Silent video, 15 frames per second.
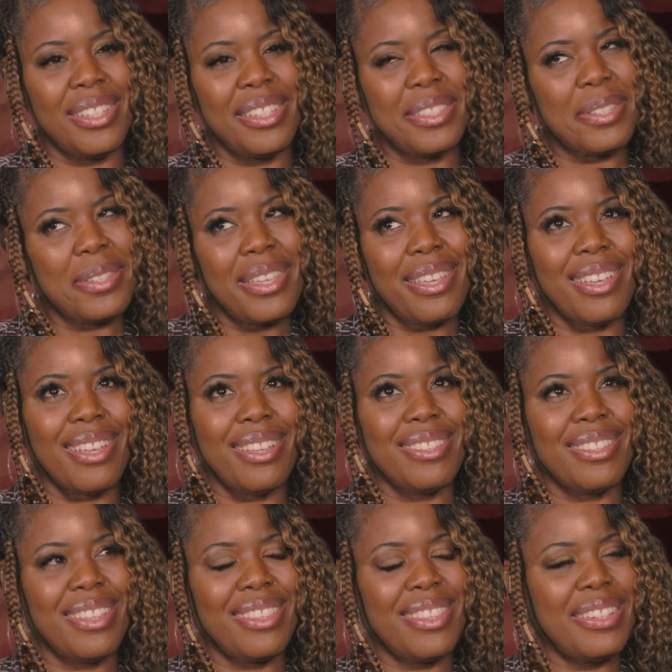So yeah,
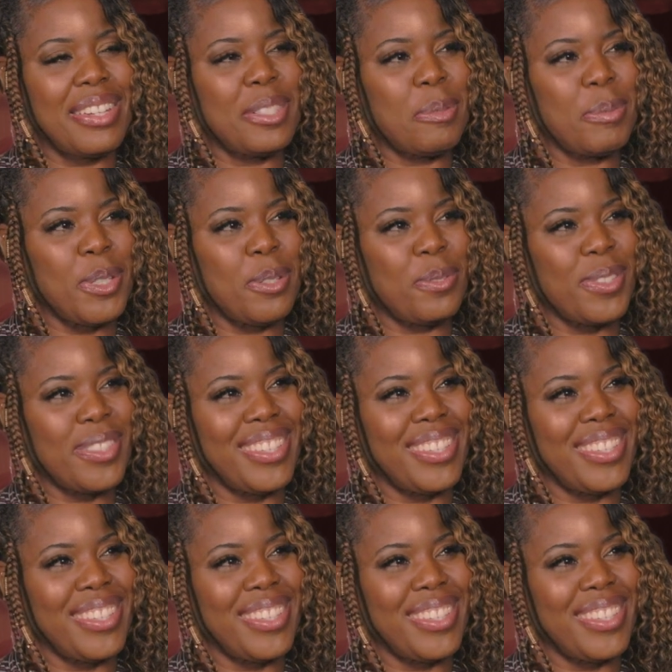I think that's a beautiful